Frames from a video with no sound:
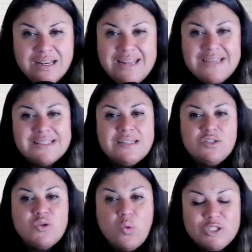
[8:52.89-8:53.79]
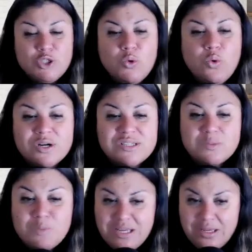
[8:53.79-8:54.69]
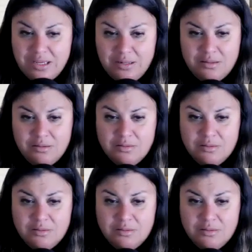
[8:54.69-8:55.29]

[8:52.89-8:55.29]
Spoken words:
listen to what you are speaking.